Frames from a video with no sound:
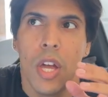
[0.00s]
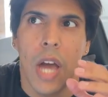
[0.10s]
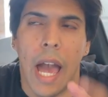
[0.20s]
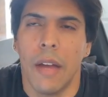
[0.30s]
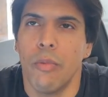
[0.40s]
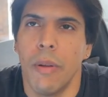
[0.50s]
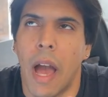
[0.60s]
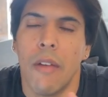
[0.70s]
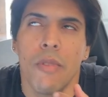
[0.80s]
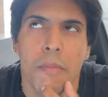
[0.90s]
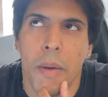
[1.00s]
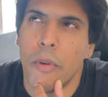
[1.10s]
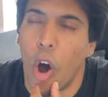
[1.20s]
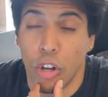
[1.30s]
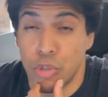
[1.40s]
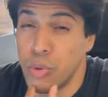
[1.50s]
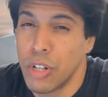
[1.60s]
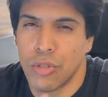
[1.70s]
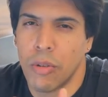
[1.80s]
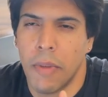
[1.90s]
I remember on
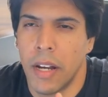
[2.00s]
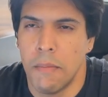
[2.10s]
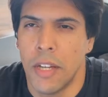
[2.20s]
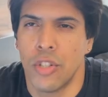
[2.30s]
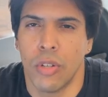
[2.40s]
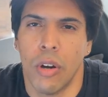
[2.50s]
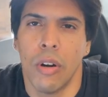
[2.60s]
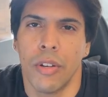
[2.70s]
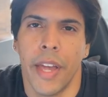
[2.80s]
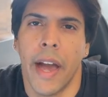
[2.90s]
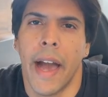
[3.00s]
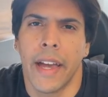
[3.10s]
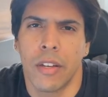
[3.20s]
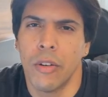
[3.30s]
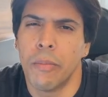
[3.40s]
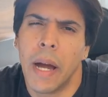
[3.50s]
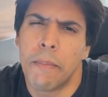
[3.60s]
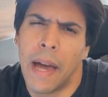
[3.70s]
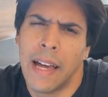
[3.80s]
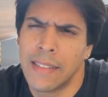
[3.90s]
Twitter somebody mentioned, oh yeah, I could
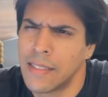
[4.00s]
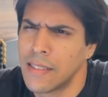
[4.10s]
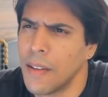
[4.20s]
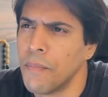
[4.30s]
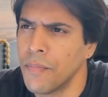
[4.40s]
bypass